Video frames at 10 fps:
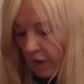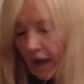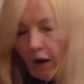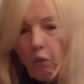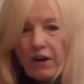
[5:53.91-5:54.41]

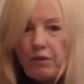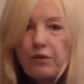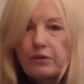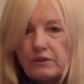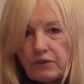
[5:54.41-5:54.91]
Yeah,
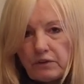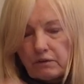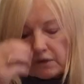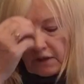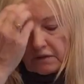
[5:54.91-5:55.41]

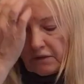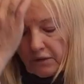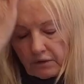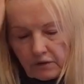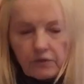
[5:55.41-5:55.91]

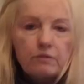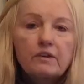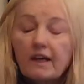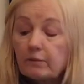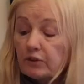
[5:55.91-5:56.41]
132
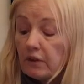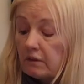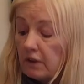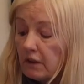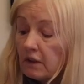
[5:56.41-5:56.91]
grams. So